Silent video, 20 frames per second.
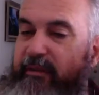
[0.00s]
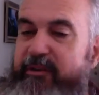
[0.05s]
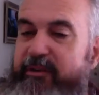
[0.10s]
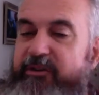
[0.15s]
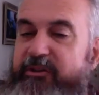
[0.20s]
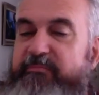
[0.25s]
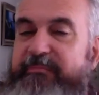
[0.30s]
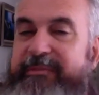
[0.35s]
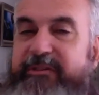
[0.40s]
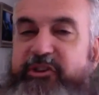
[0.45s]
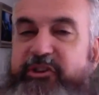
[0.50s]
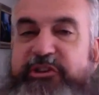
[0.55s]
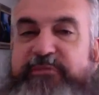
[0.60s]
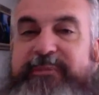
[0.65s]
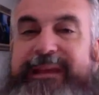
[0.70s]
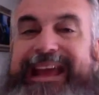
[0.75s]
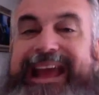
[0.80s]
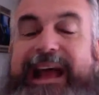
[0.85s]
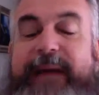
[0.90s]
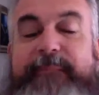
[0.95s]
you'd
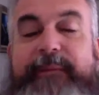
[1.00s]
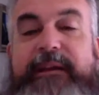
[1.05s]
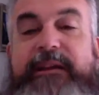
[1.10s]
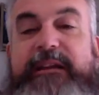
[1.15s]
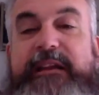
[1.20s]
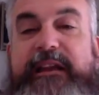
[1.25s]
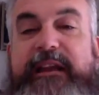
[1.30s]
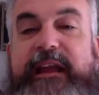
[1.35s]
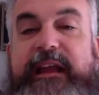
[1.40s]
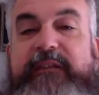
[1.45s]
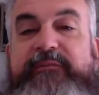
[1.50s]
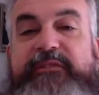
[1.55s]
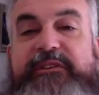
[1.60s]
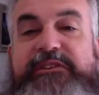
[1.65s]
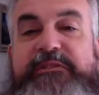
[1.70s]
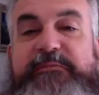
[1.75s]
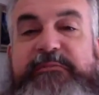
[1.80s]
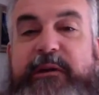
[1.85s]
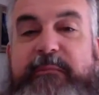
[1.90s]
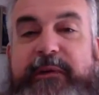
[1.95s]
just be happy you didn't have to
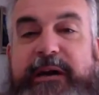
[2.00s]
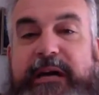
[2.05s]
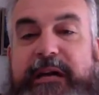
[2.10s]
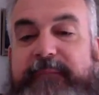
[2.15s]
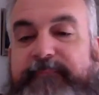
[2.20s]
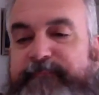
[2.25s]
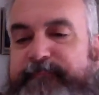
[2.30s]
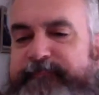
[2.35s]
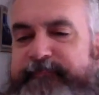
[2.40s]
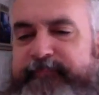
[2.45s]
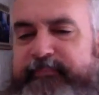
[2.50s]
smell mine.